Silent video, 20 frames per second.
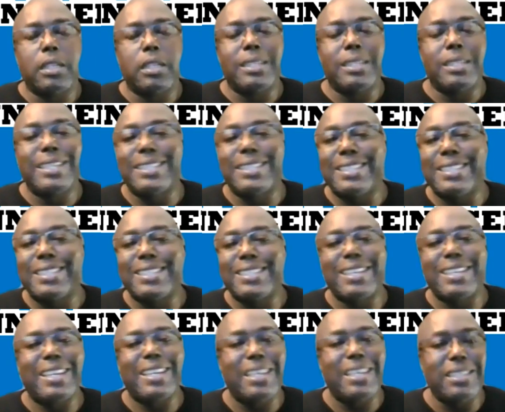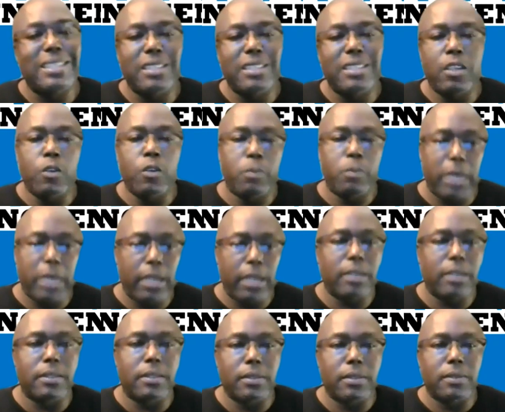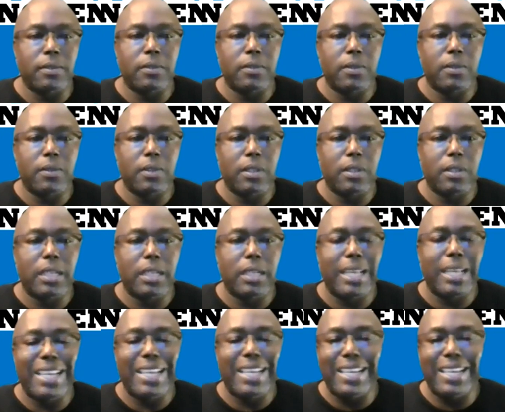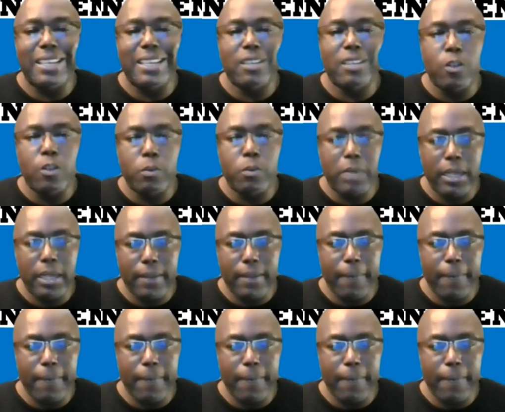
This is inhumane, inhumane.